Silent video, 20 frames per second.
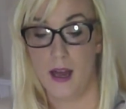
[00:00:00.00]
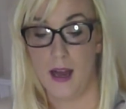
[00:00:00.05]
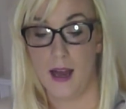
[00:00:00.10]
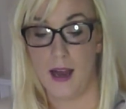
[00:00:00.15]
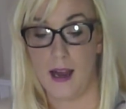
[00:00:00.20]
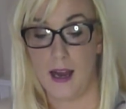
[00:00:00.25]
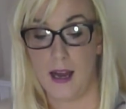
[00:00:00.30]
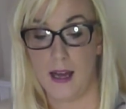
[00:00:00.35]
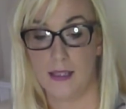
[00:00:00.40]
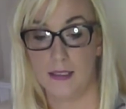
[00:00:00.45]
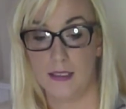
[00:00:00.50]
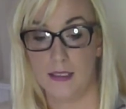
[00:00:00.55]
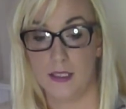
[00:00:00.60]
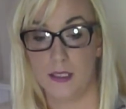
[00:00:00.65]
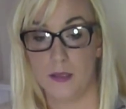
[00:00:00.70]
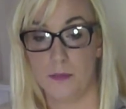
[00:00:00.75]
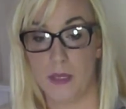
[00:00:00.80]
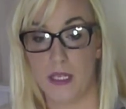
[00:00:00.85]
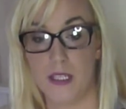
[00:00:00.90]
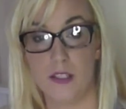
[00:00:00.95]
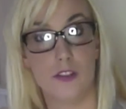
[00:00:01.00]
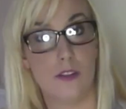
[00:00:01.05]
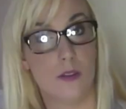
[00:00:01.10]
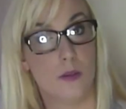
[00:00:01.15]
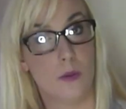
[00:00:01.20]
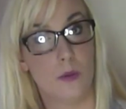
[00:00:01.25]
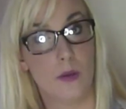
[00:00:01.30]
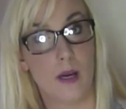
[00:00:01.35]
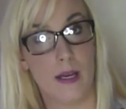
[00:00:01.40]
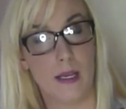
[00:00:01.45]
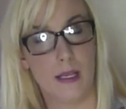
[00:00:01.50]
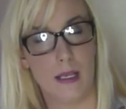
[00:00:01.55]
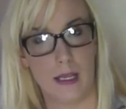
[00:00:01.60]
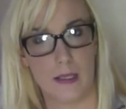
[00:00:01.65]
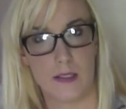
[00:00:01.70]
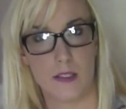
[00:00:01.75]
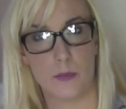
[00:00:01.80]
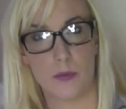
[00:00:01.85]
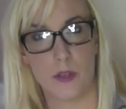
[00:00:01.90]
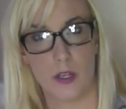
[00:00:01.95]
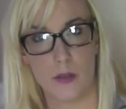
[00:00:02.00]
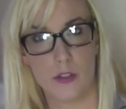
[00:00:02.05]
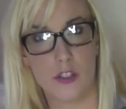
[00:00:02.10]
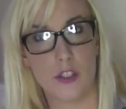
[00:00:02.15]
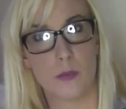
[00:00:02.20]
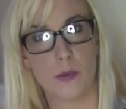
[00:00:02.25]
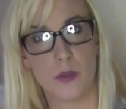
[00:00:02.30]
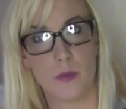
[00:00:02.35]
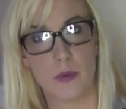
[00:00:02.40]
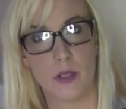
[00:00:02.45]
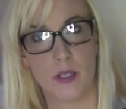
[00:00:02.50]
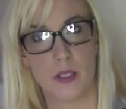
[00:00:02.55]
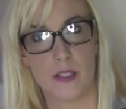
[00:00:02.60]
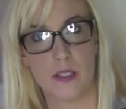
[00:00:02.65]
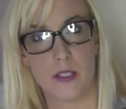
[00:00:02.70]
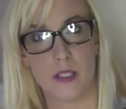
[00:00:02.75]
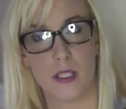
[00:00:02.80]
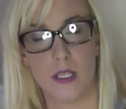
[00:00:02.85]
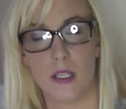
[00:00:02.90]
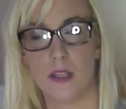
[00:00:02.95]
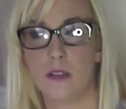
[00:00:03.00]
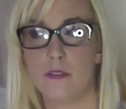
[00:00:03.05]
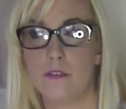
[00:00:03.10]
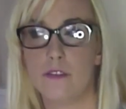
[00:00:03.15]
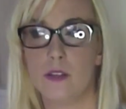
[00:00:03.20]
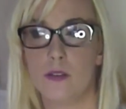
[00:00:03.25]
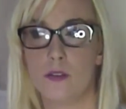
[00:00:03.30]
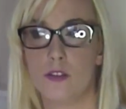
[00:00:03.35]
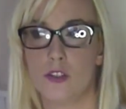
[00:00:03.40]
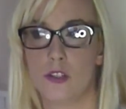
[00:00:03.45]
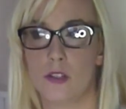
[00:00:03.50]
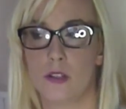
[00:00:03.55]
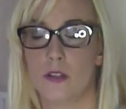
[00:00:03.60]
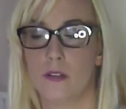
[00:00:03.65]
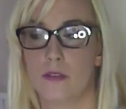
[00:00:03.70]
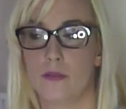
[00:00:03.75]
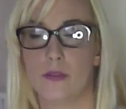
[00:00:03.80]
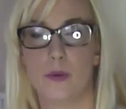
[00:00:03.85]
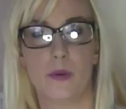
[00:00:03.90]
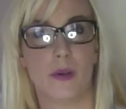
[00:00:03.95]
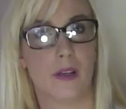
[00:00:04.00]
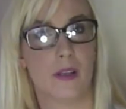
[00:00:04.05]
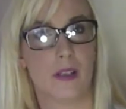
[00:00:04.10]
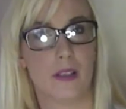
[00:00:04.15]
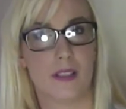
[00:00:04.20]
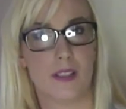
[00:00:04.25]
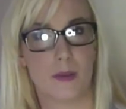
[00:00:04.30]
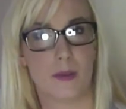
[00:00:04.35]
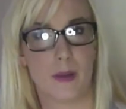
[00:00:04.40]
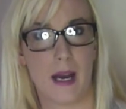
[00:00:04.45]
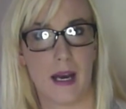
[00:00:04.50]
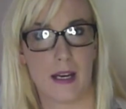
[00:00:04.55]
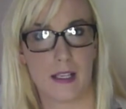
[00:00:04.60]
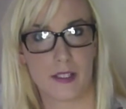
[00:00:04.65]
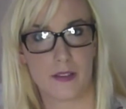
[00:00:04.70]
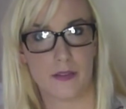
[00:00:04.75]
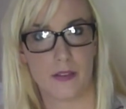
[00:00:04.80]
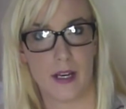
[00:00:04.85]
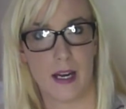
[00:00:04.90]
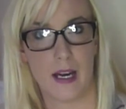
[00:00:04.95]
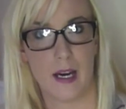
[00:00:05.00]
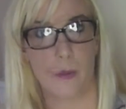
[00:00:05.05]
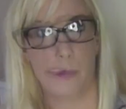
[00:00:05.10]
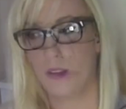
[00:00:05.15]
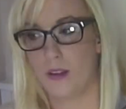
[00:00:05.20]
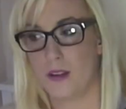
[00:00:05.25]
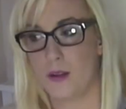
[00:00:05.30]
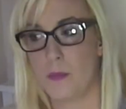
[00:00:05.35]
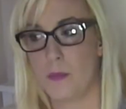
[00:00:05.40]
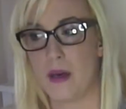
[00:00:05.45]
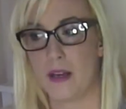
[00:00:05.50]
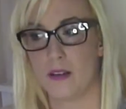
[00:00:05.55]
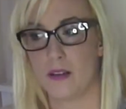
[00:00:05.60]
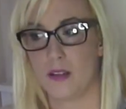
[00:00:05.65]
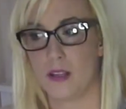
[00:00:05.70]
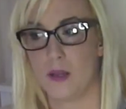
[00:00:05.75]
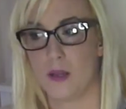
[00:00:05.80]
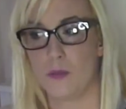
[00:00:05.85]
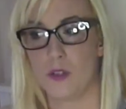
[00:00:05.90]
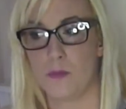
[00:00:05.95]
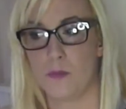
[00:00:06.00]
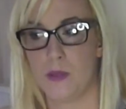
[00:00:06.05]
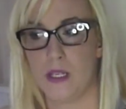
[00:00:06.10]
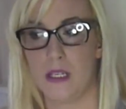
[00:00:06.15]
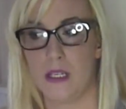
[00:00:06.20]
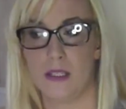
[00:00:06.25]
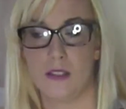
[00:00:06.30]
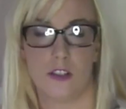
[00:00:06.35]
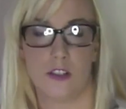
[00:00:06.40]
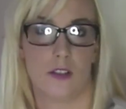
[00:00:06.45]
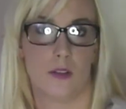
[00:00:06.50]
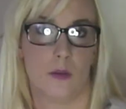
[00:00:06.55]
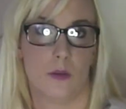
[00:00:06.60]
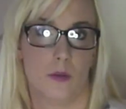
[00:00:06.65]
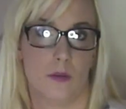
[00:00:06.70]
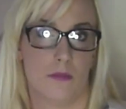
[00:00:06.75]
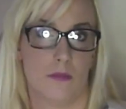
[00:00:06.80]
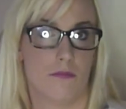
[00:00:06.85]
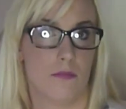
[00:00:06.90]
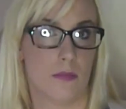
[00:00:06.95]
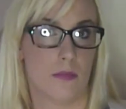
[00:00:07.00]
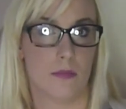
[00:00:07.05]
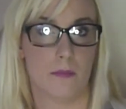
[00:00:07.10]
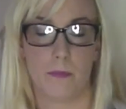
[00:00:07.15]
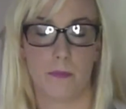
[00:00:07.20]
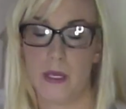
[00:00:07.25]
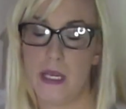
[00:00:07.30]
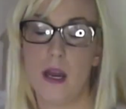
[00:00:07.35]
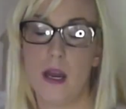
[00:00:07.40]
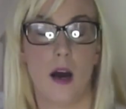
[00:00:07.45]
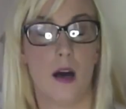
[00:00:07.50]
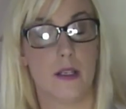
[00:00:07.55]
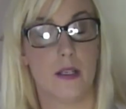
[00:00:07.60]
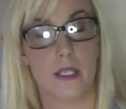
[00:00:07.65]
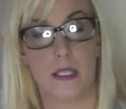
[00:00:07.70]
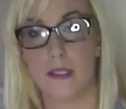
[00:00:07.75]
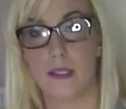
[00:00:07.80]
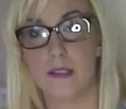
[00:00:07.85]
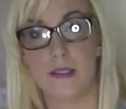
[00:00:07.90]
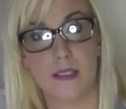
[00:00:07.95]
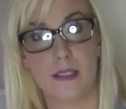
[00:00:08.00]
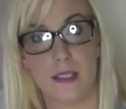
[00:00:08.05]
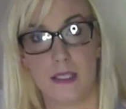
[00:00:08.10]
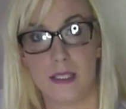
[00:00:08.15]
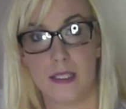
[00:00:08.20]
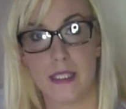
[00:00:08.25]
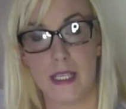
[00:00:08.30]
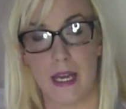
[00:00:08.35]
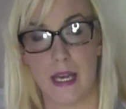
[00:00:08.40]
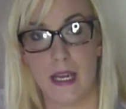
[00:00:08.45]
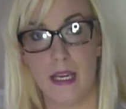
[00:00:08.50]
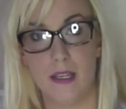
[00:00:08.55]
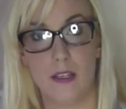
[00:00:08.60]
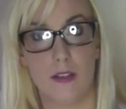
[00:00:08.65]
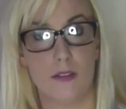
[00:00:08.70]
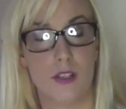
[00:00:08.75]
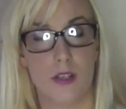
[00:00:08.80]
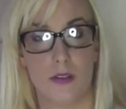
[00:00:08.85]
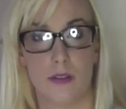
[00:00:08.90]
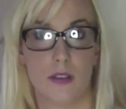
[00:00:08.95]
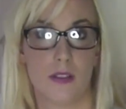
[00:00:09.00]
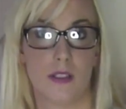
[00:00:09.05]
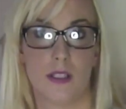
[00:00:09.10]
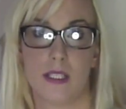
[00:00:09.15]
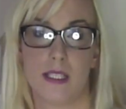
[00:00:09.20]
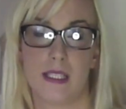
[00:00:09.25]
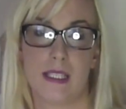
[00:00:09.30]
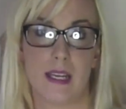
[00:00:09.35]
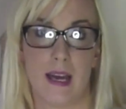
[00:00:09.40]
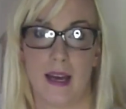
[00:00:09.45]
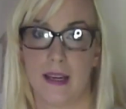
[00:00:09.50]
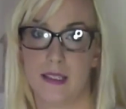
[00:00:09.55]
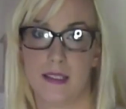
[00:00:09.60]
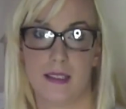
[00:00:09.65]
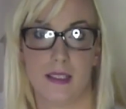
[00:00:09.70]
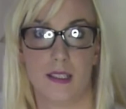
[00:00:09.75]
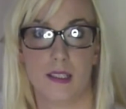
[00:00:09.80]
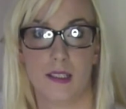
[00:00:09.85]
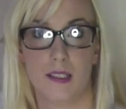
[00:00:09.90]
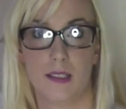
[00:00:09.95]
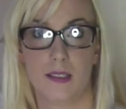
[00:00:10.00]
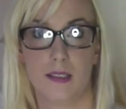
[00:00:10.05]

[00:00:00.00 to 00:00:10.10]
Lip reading: and it makes you a less approachable person in the future to ask for help. The better thing would be to be honest and say you don't understand it,